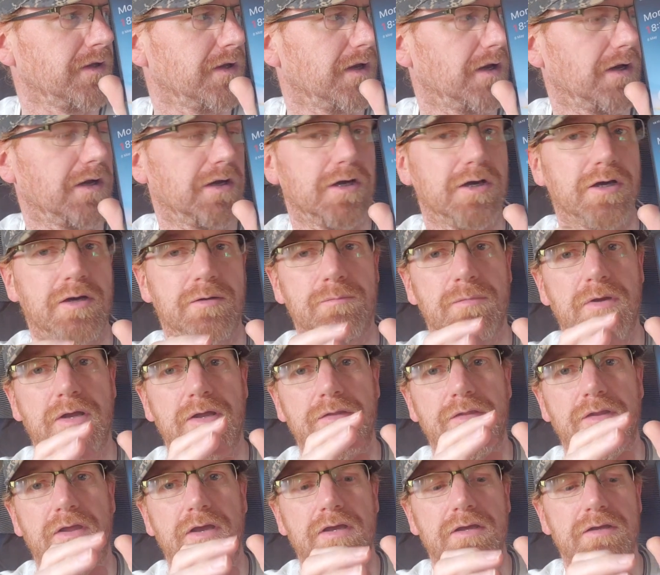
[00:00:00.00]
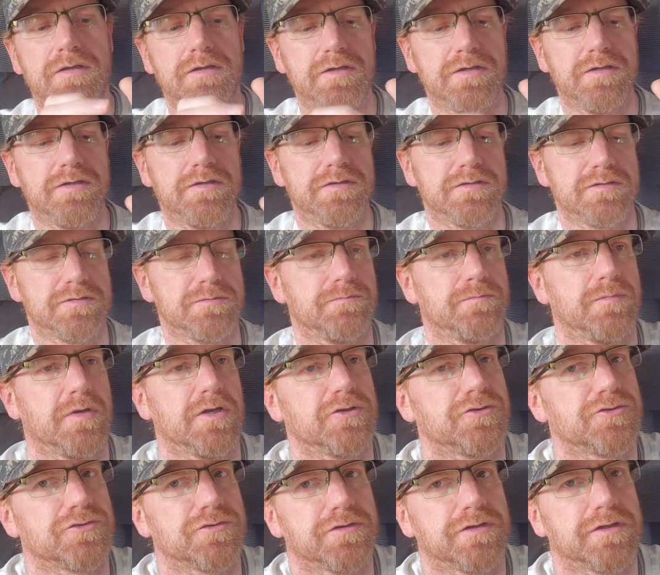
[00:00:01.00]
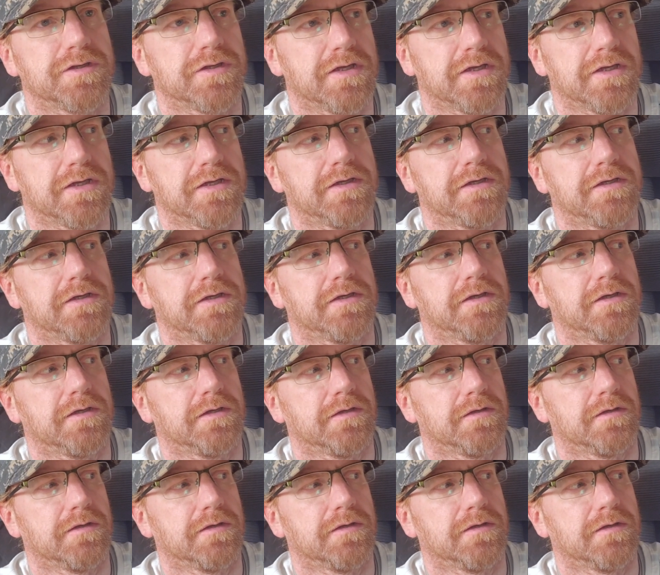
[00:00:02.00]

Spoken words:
and that is measuring in